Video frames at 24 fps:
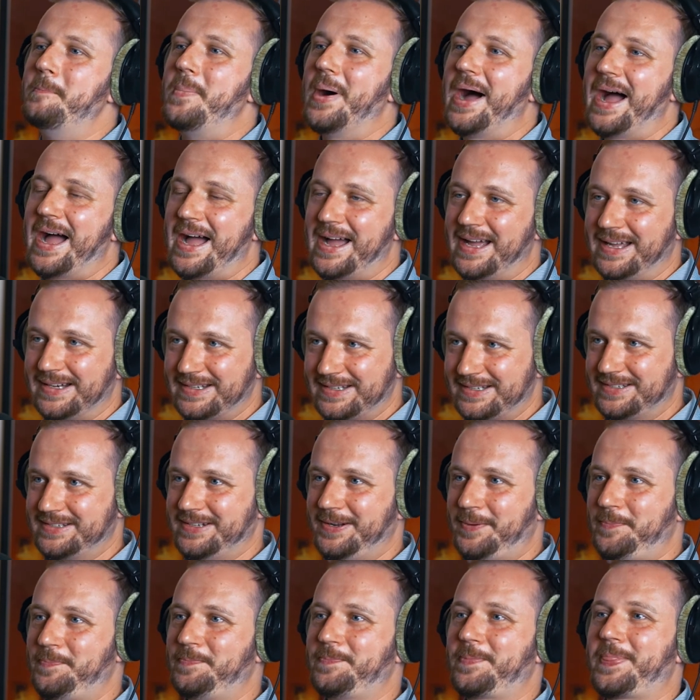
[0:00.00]
but
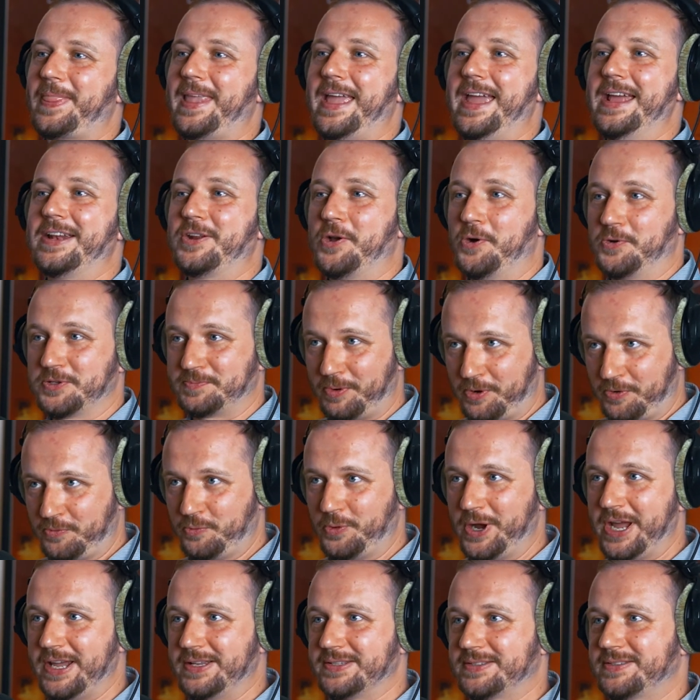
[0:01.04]
it goes both
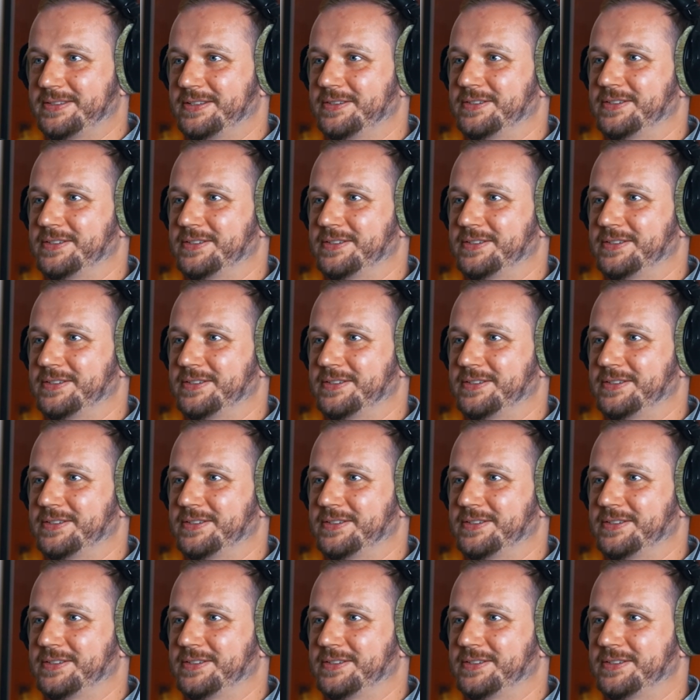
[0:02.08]
ways.